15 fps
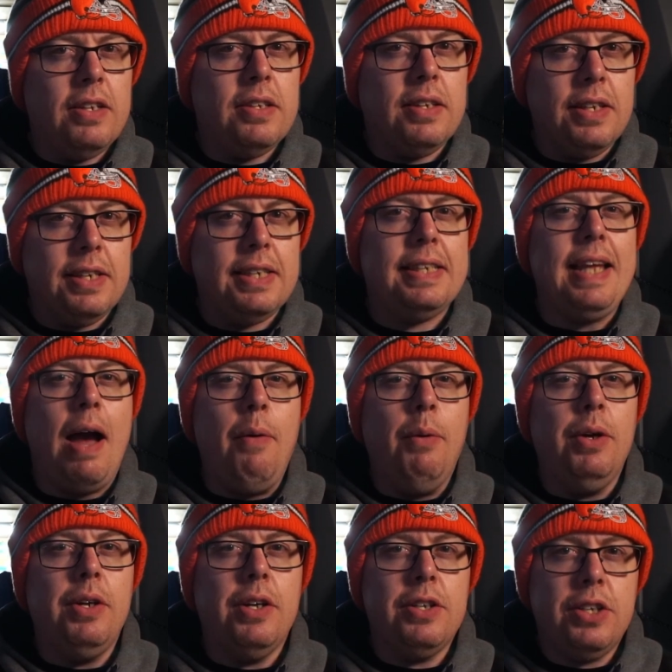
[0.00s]
the
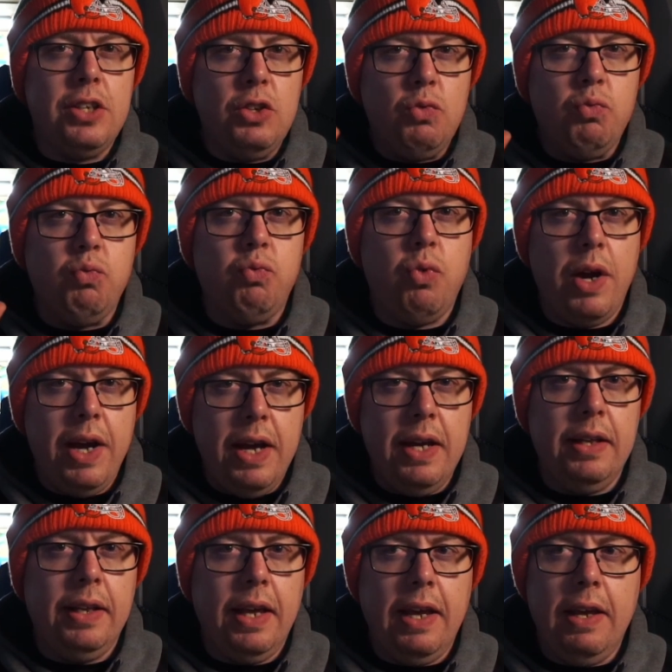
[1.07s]
sourness is
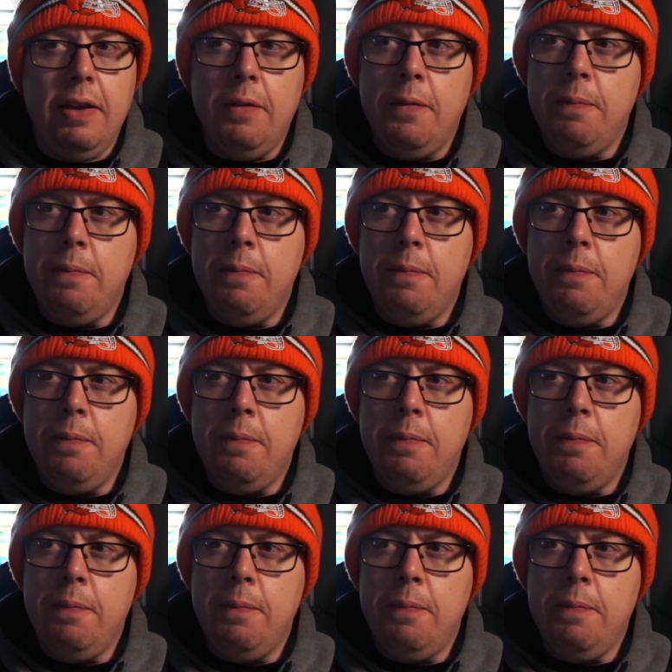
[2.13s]
really...